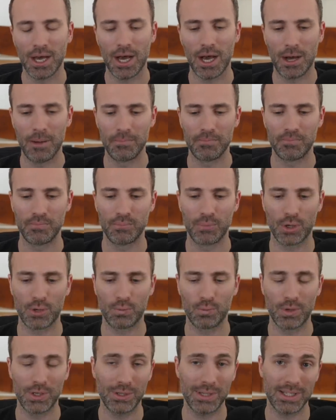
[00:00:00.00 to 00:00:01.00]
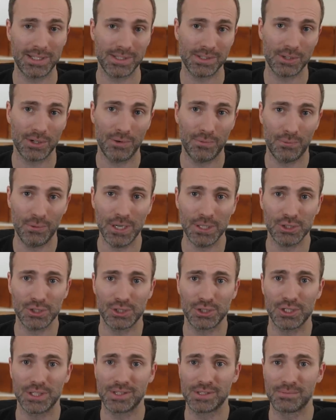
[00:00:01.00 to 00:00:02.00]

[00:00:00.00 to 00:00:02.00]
Um, but when you get to start afresh,